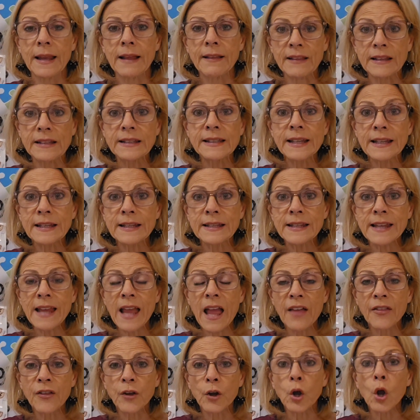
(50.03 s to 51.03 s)
Now let's say it
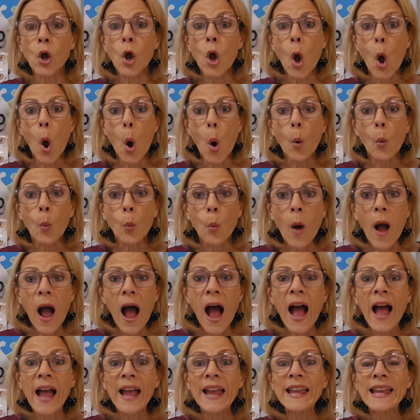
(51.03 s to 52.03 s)
together.
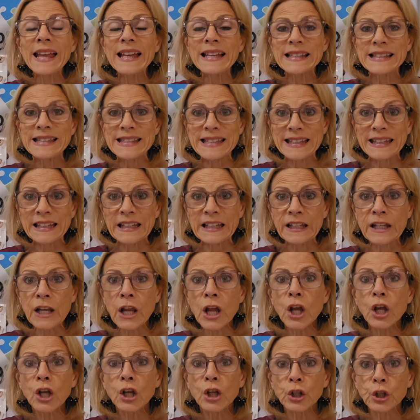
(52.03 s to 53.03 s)
Why
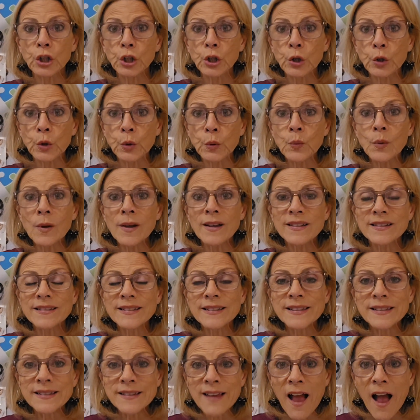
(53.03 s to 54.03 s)
did you
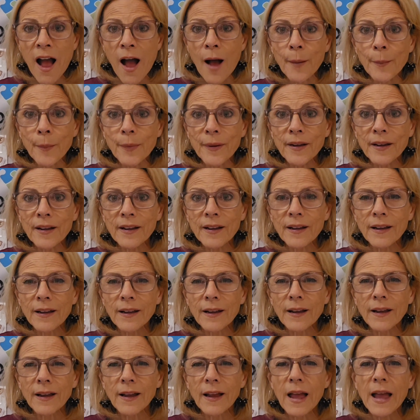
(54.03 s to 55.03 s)
stop?
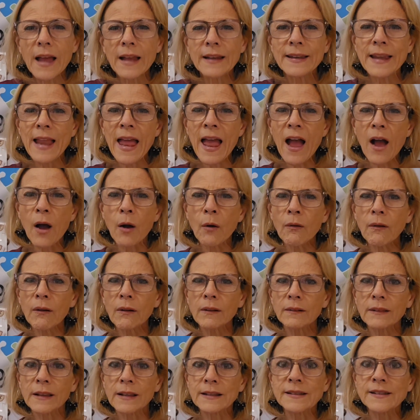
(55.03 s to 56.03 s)
Now
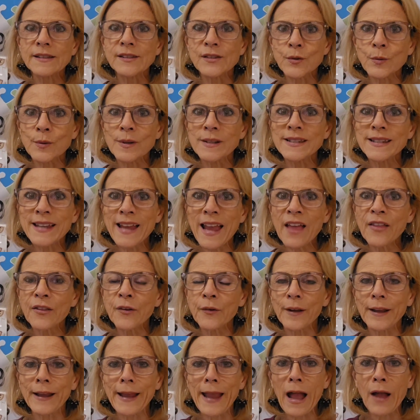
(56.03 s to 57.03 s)
let's do it
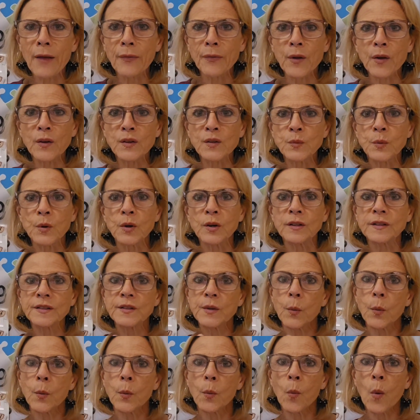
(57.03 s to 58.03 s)
together and count those
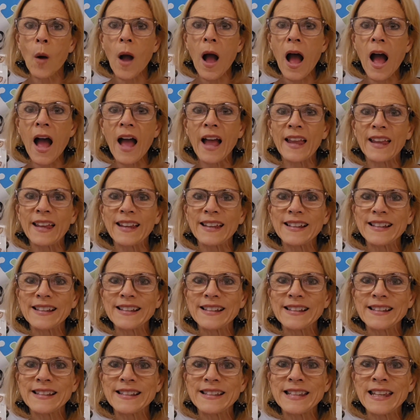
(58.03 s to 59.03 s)
words. Why
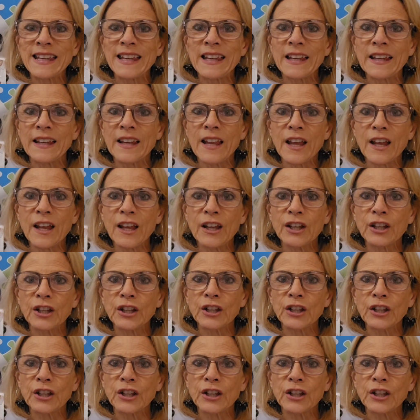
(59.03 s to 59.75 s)
did